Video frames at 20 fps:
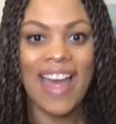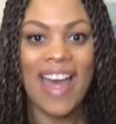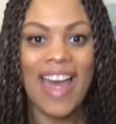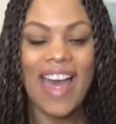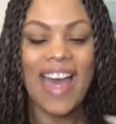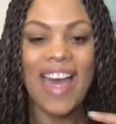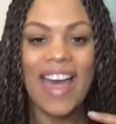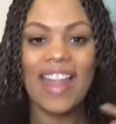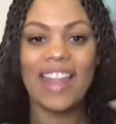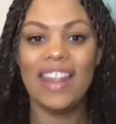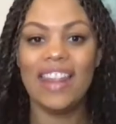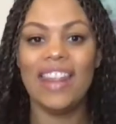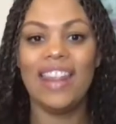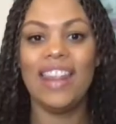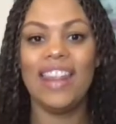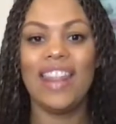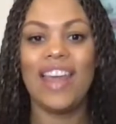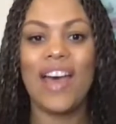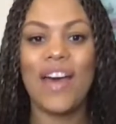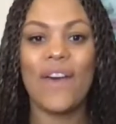
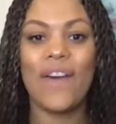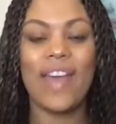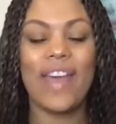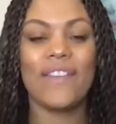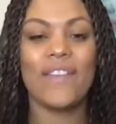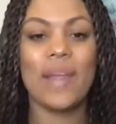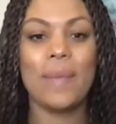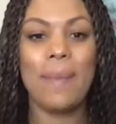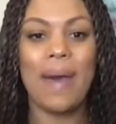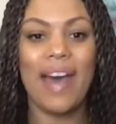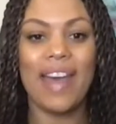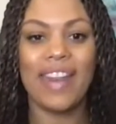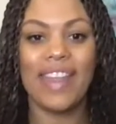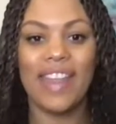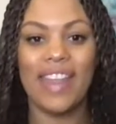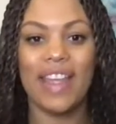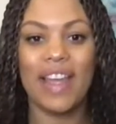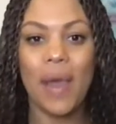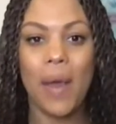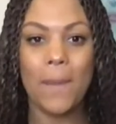Hello,
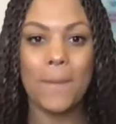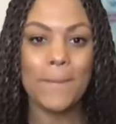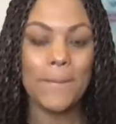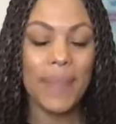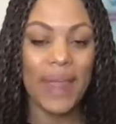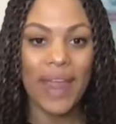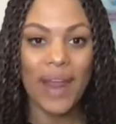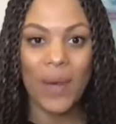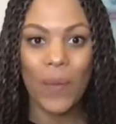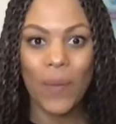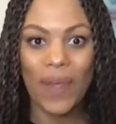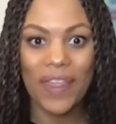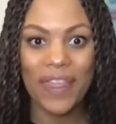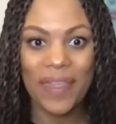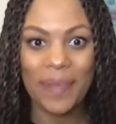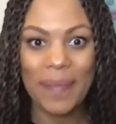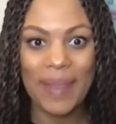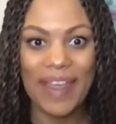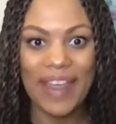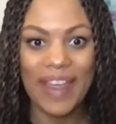everybody. Bear with
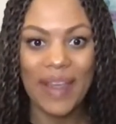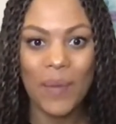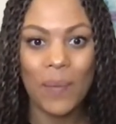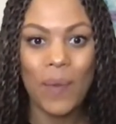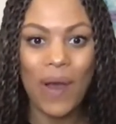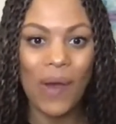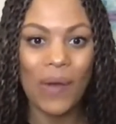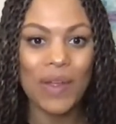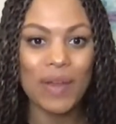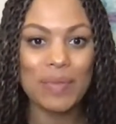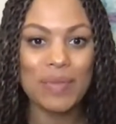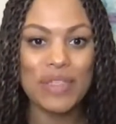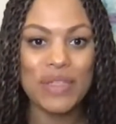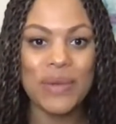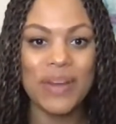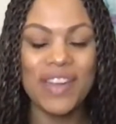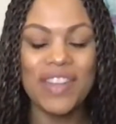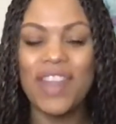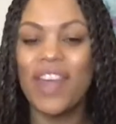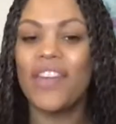me. Welcome to
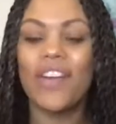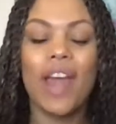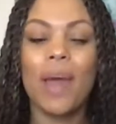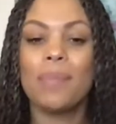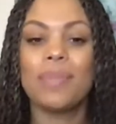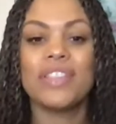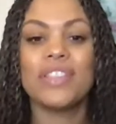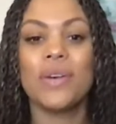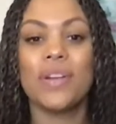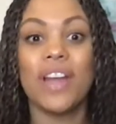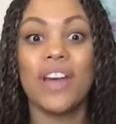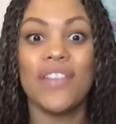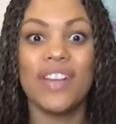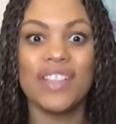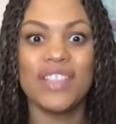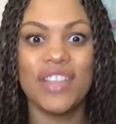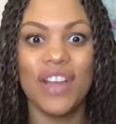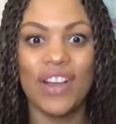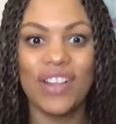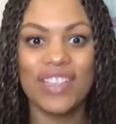another episode of
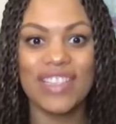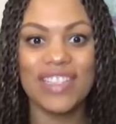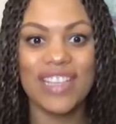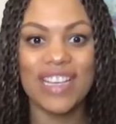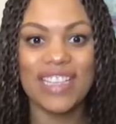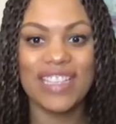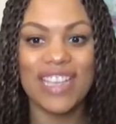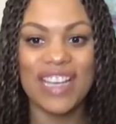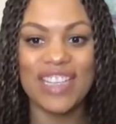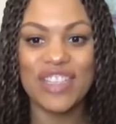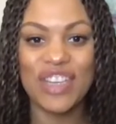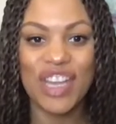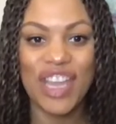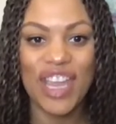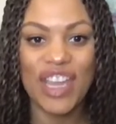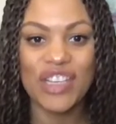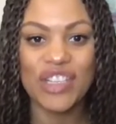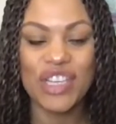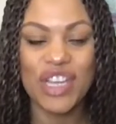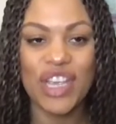Adult Sex
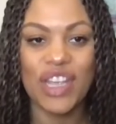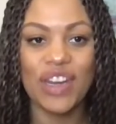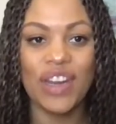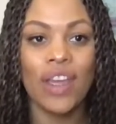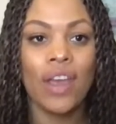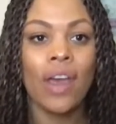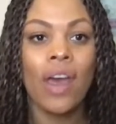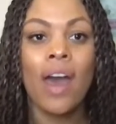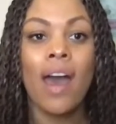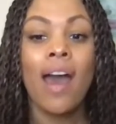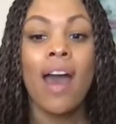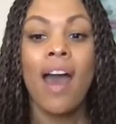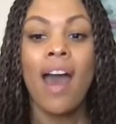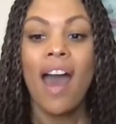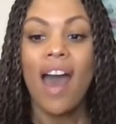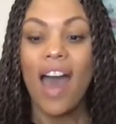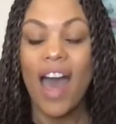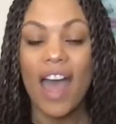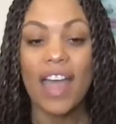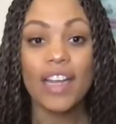Education.
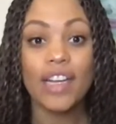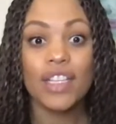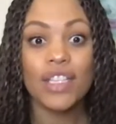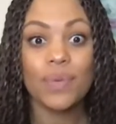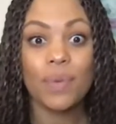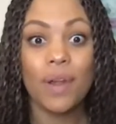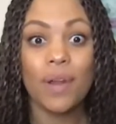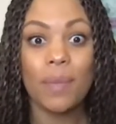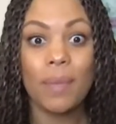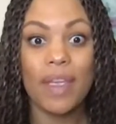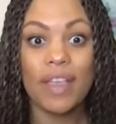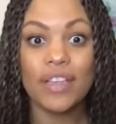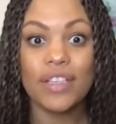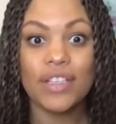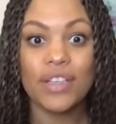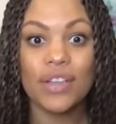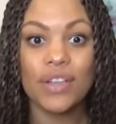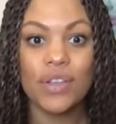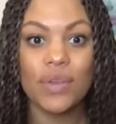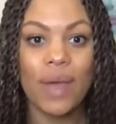I just want to make
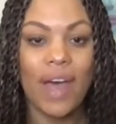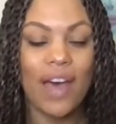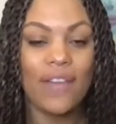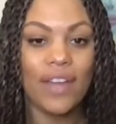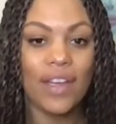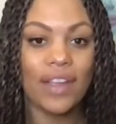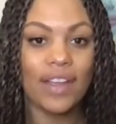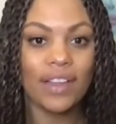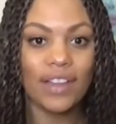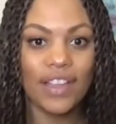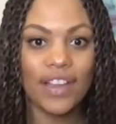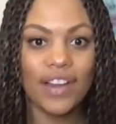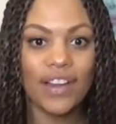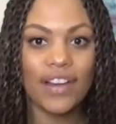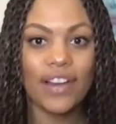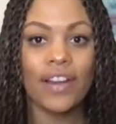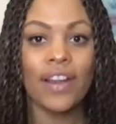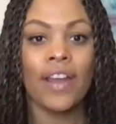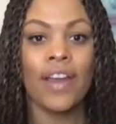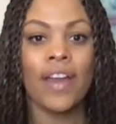sure you have a
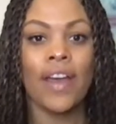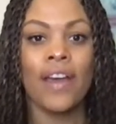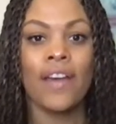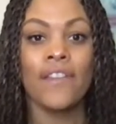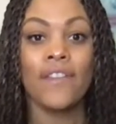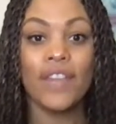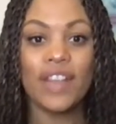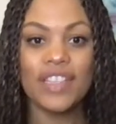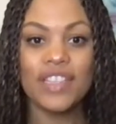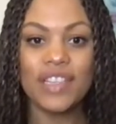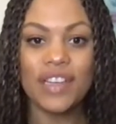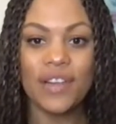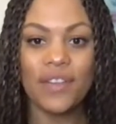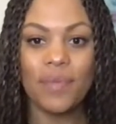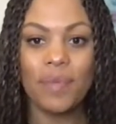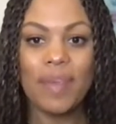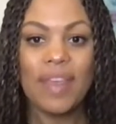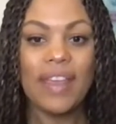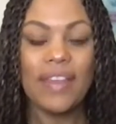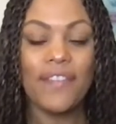clear vision of
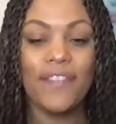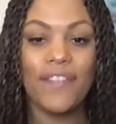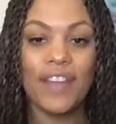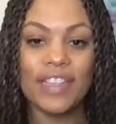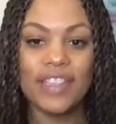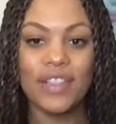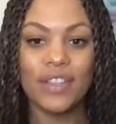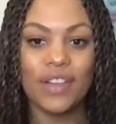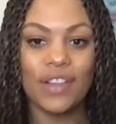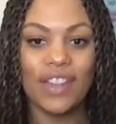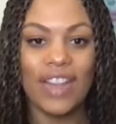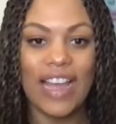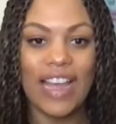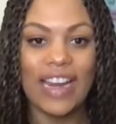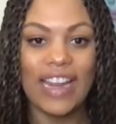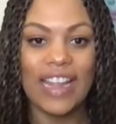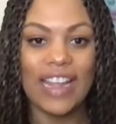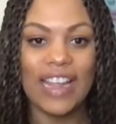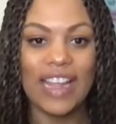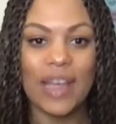me, fix a little
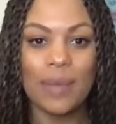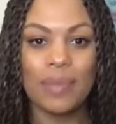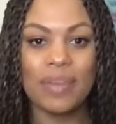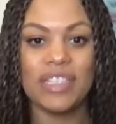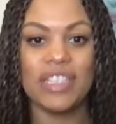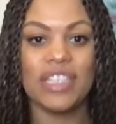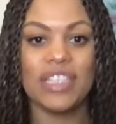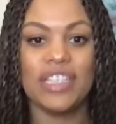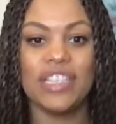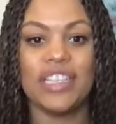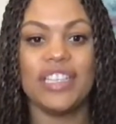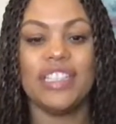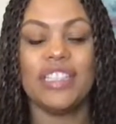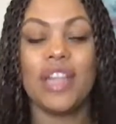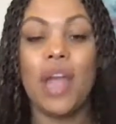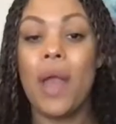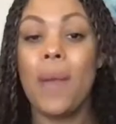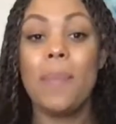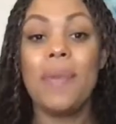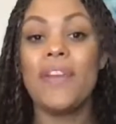lighting, and get positioned.
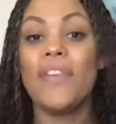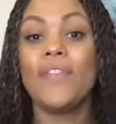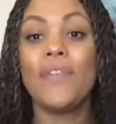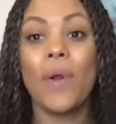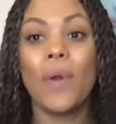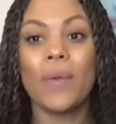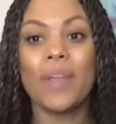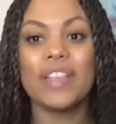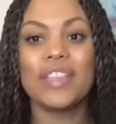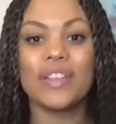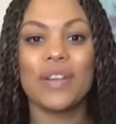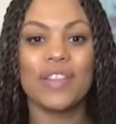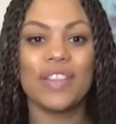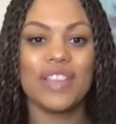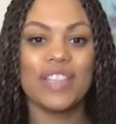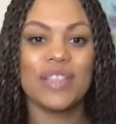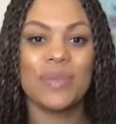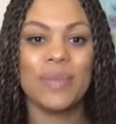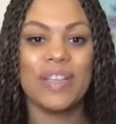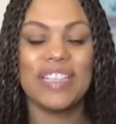Before we start
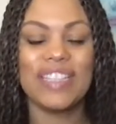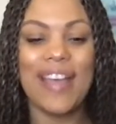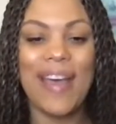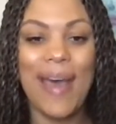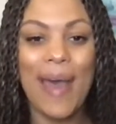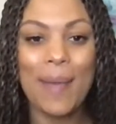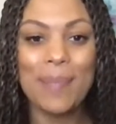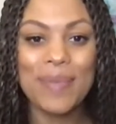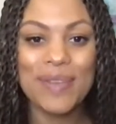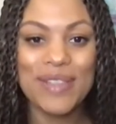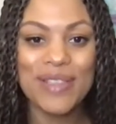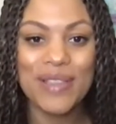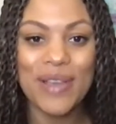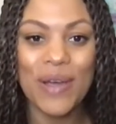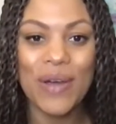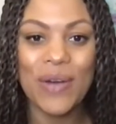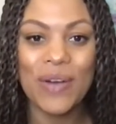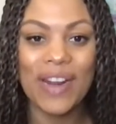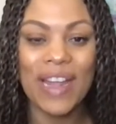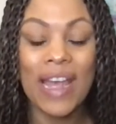this week's
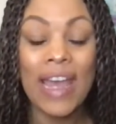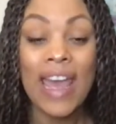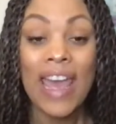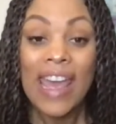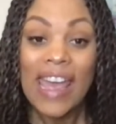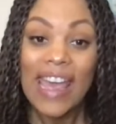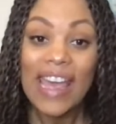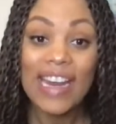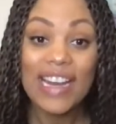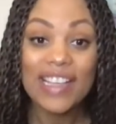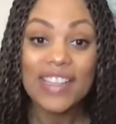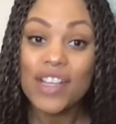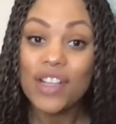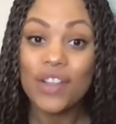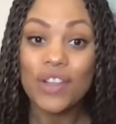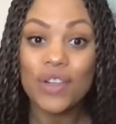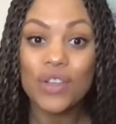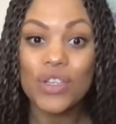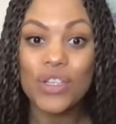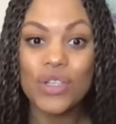episode, it is a
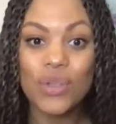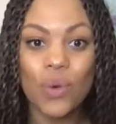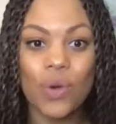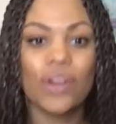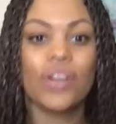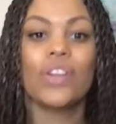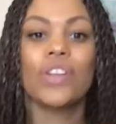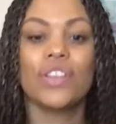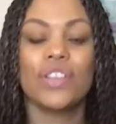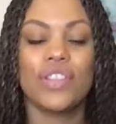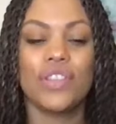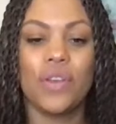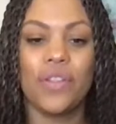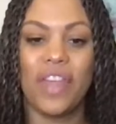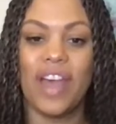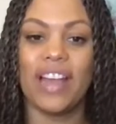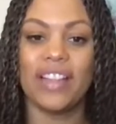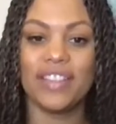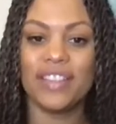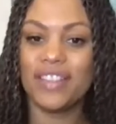little shorter, so
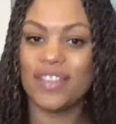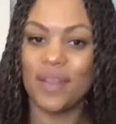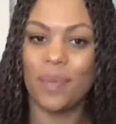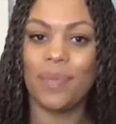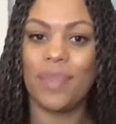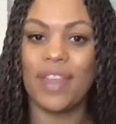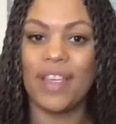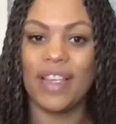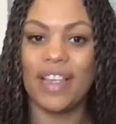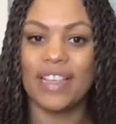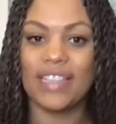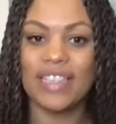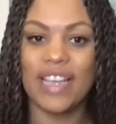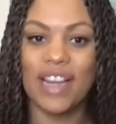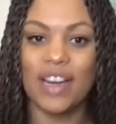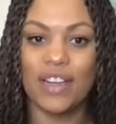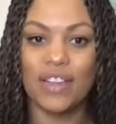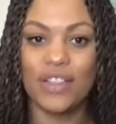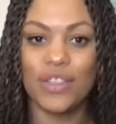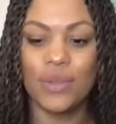that's something
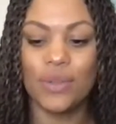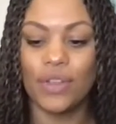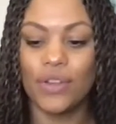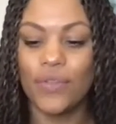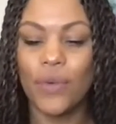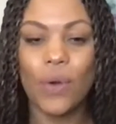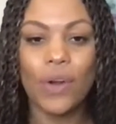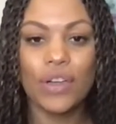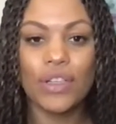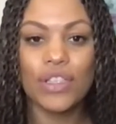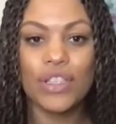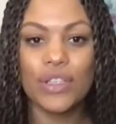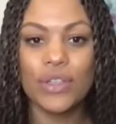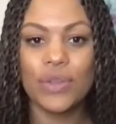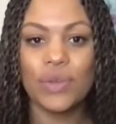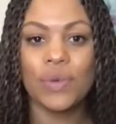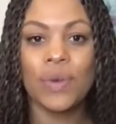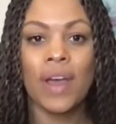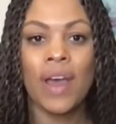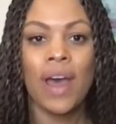exciting to look forward
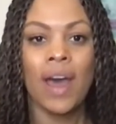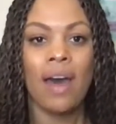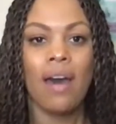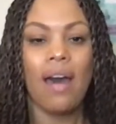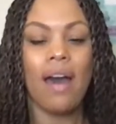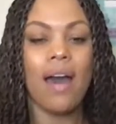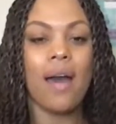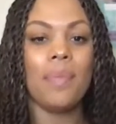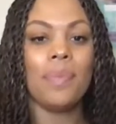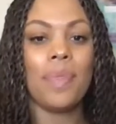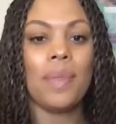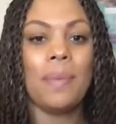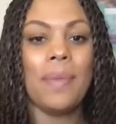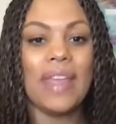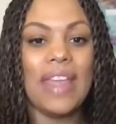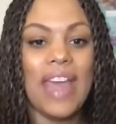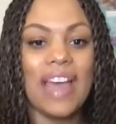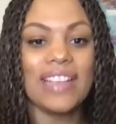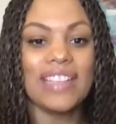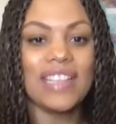to. But
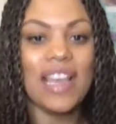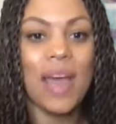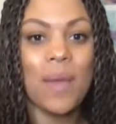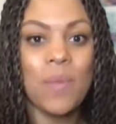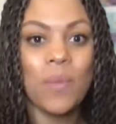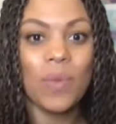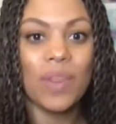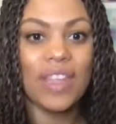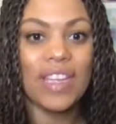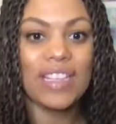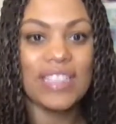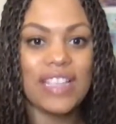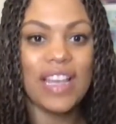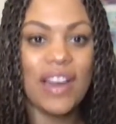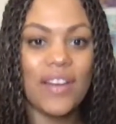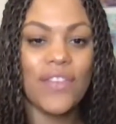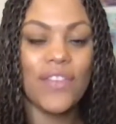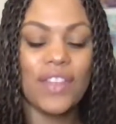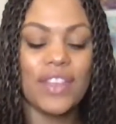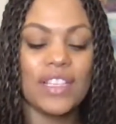yes, I'm really
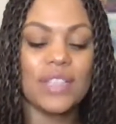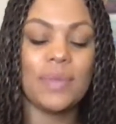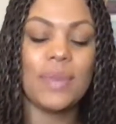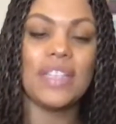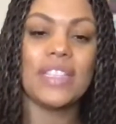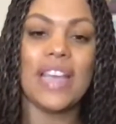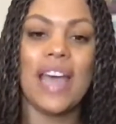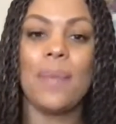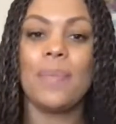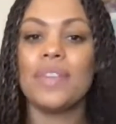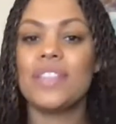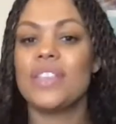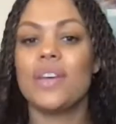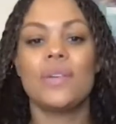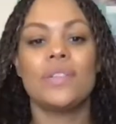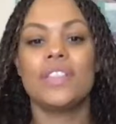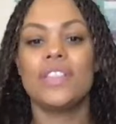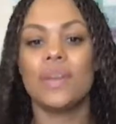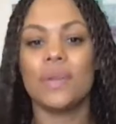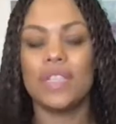excited for this week's
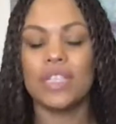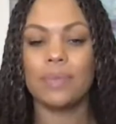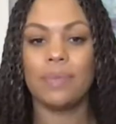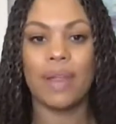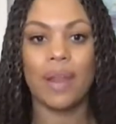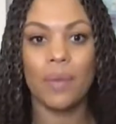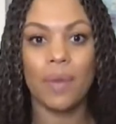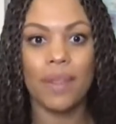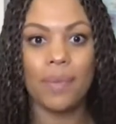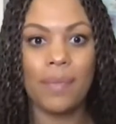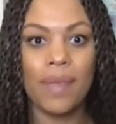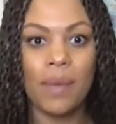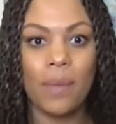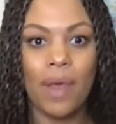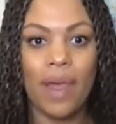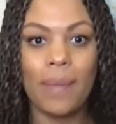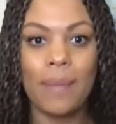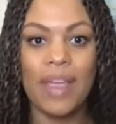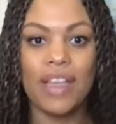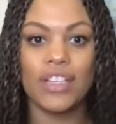episode, so just bear with me while
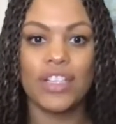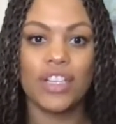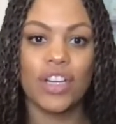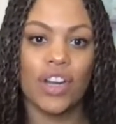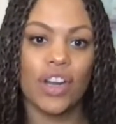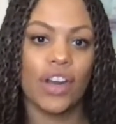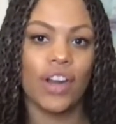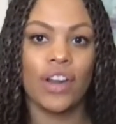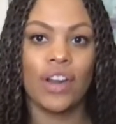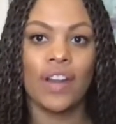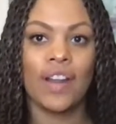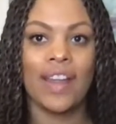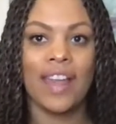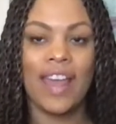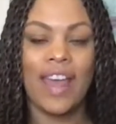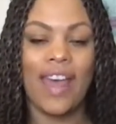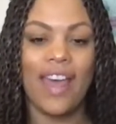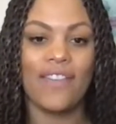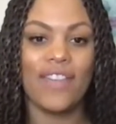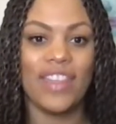I make sure
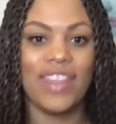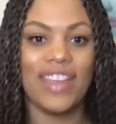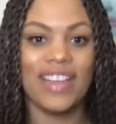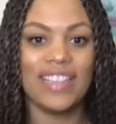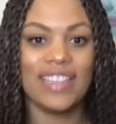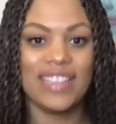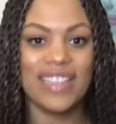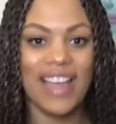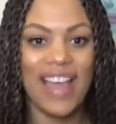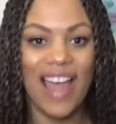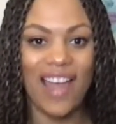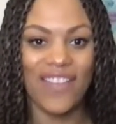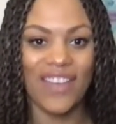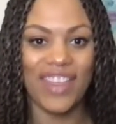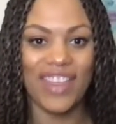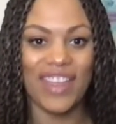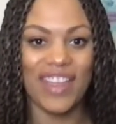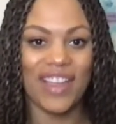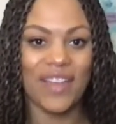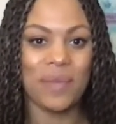everything's
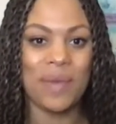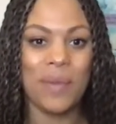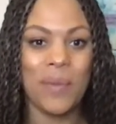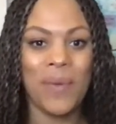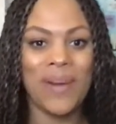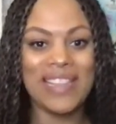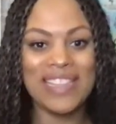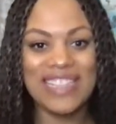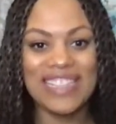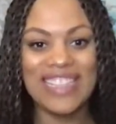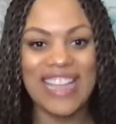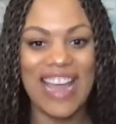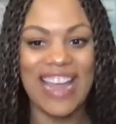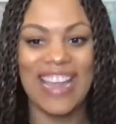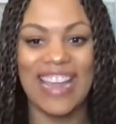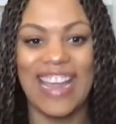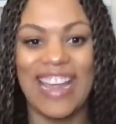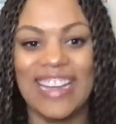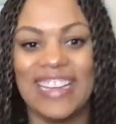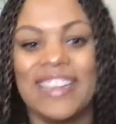everything. Give me 1
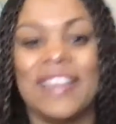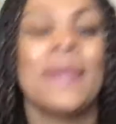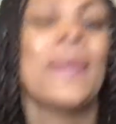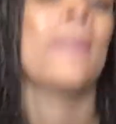second.